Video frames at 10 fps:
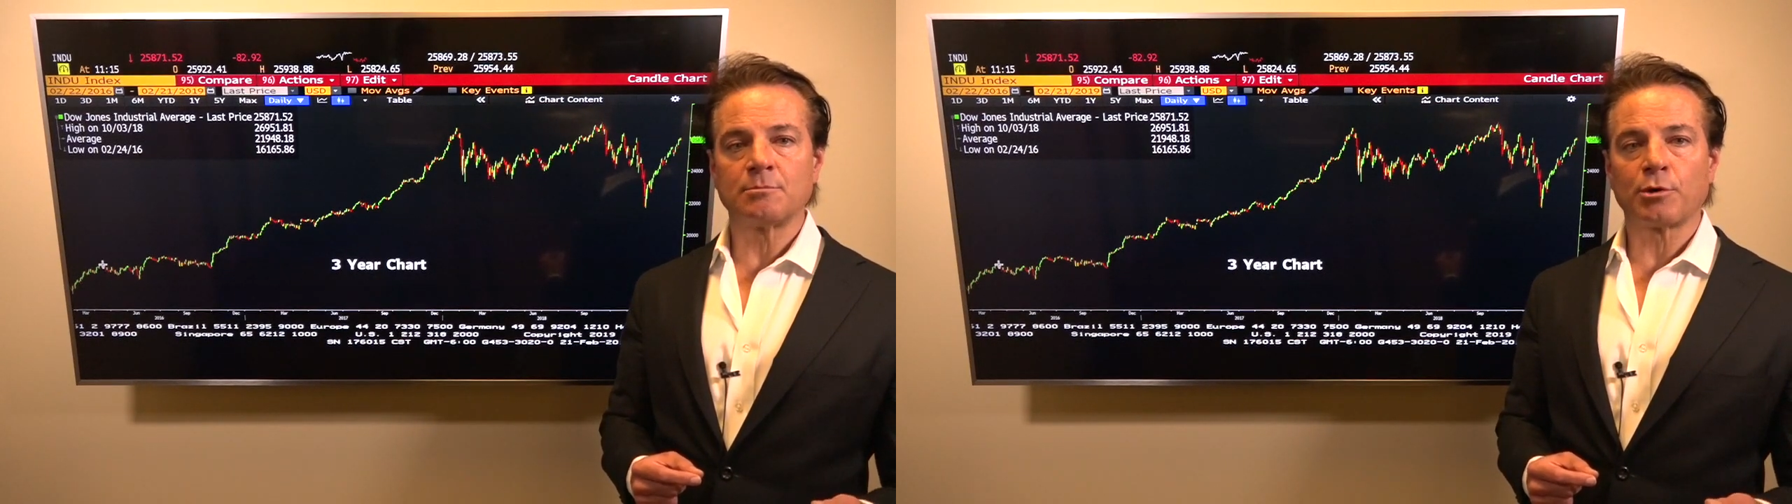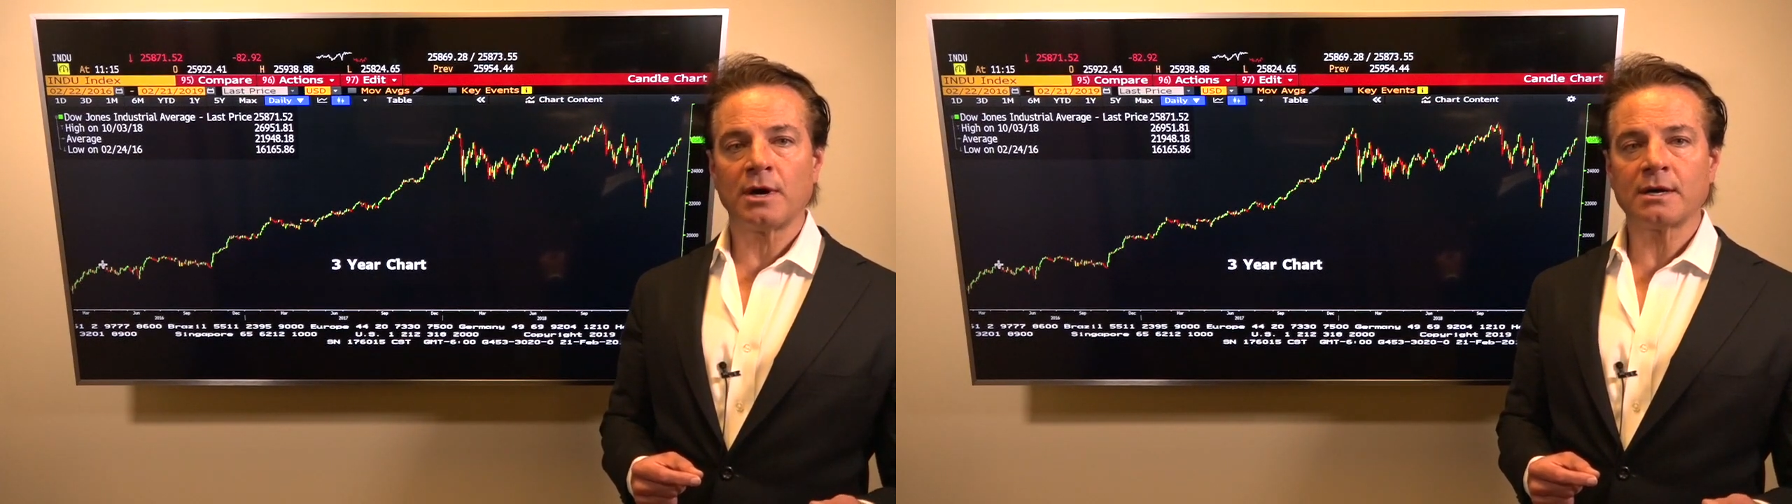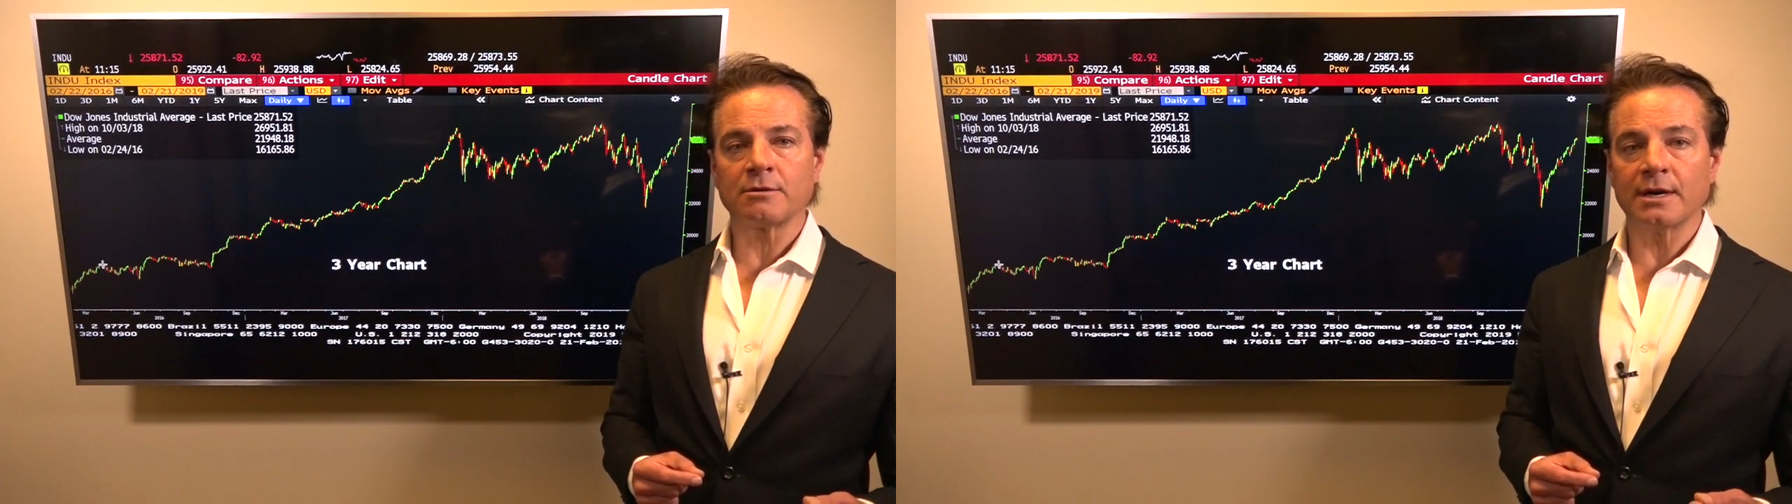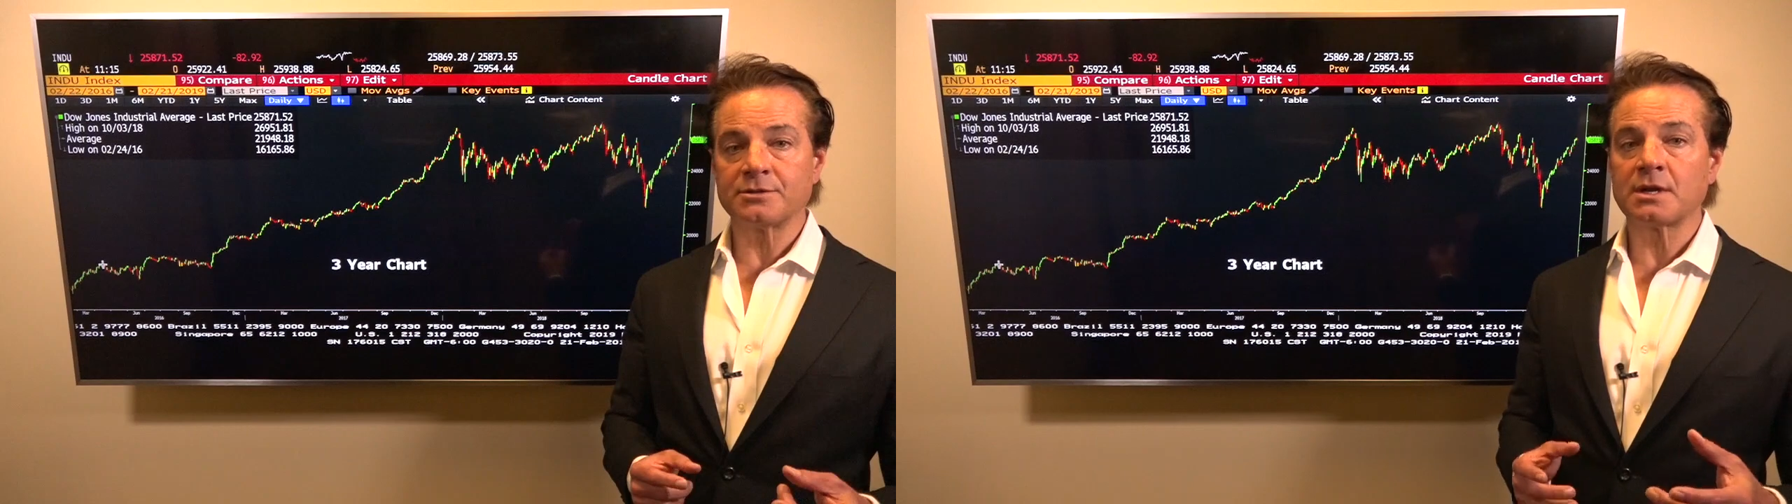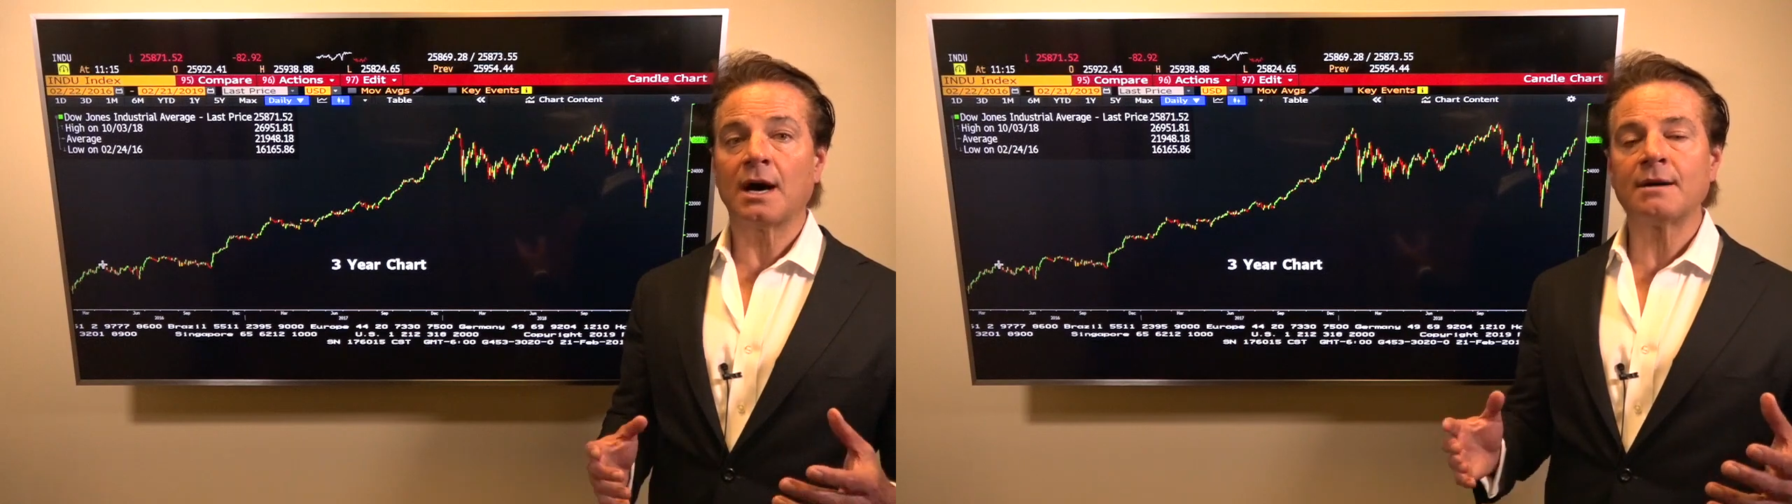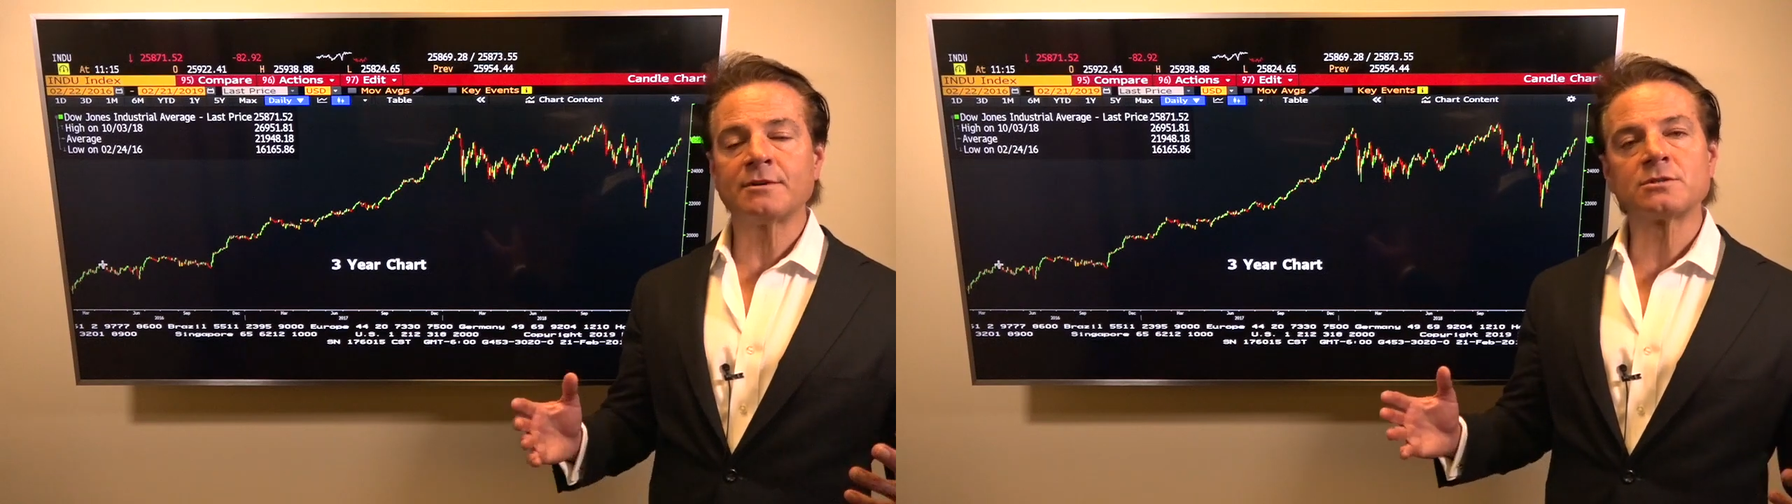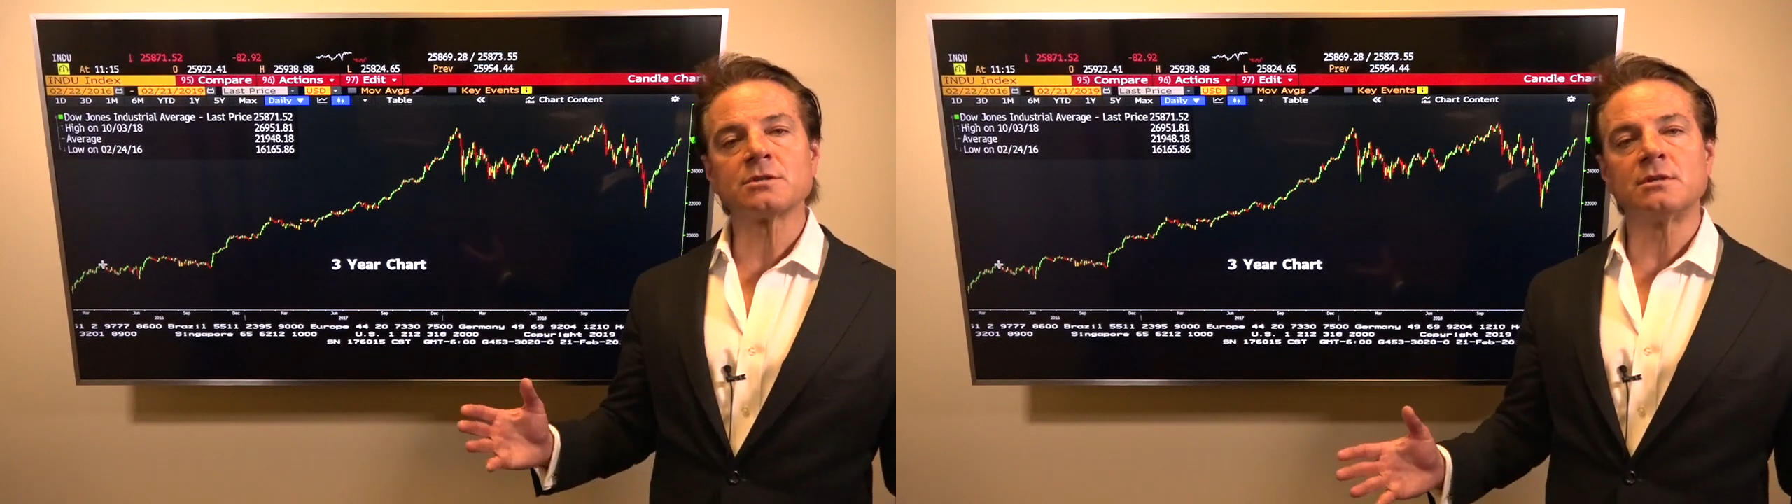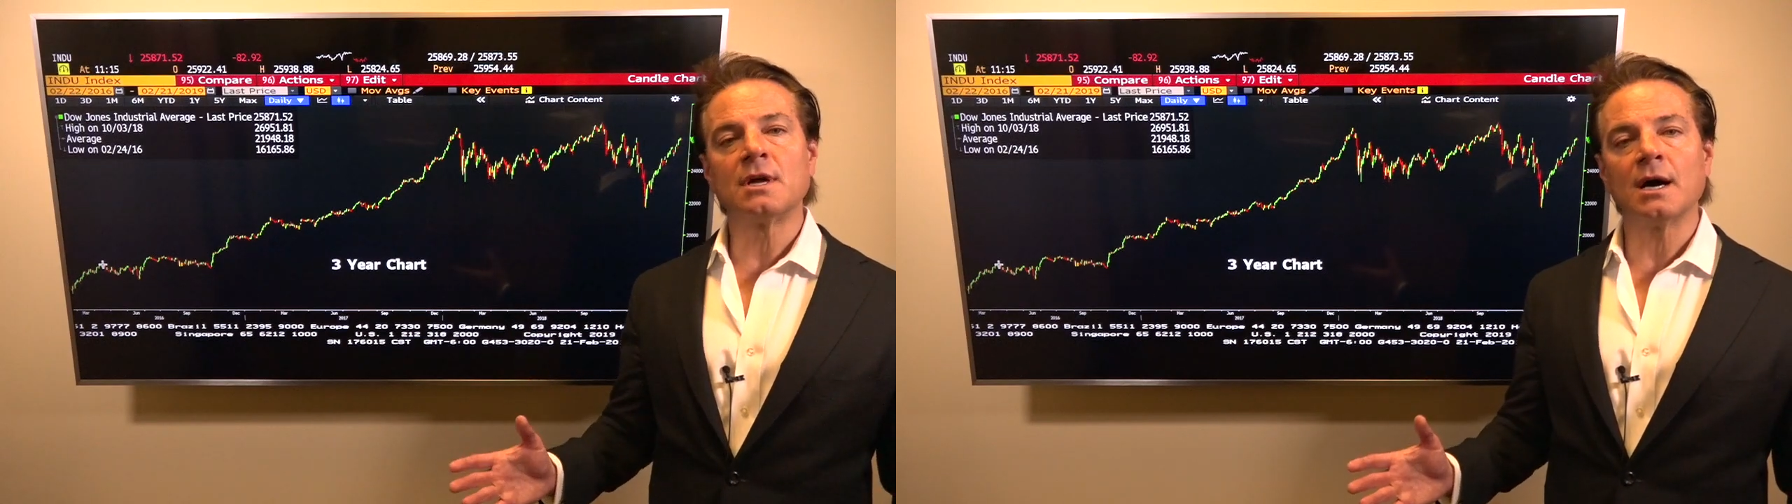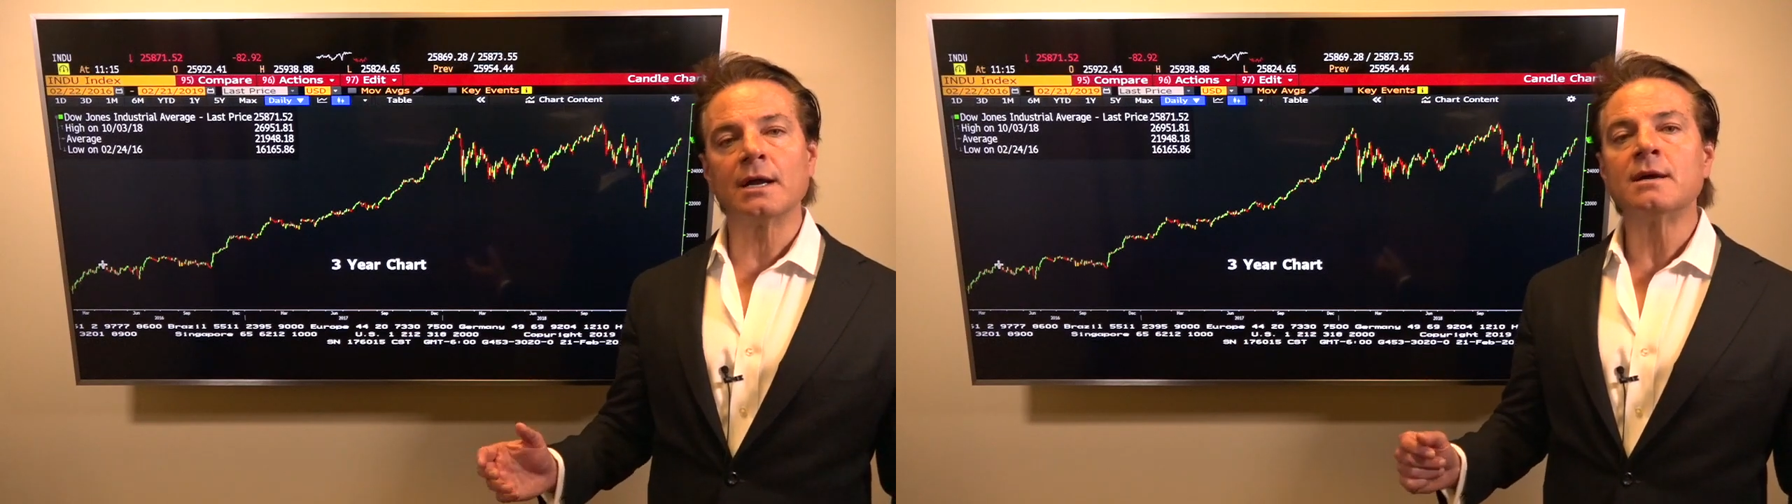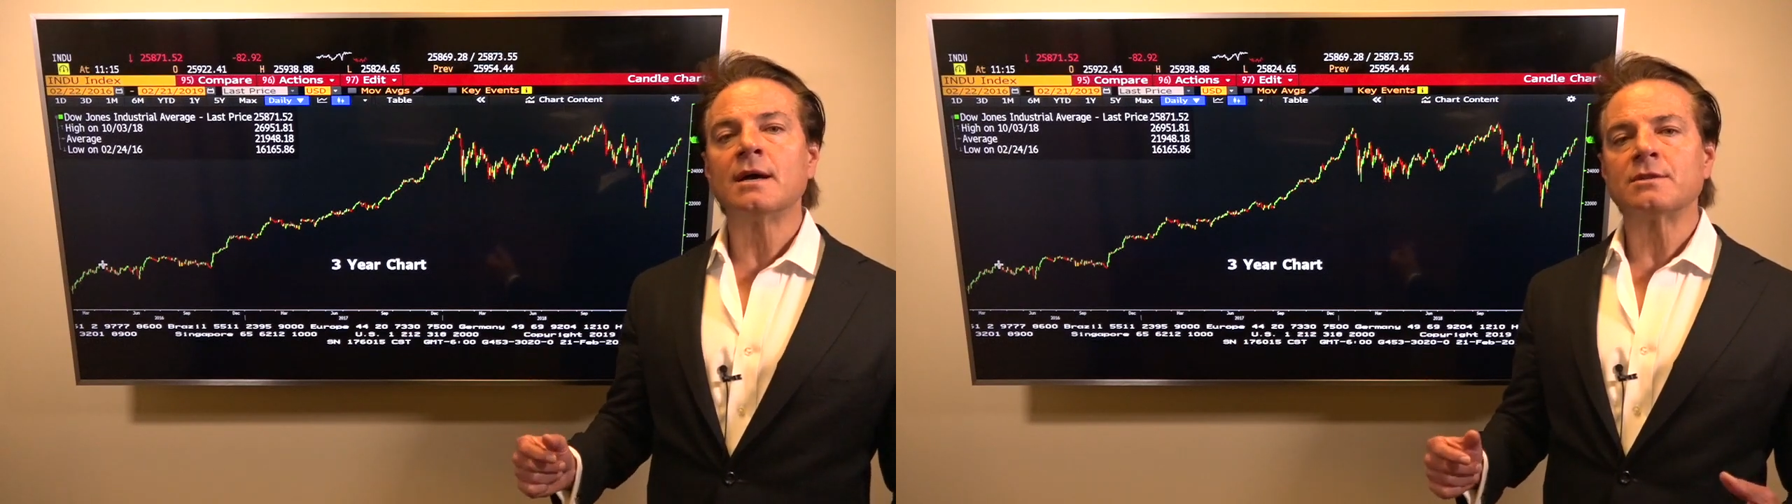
in progress? Obviously not.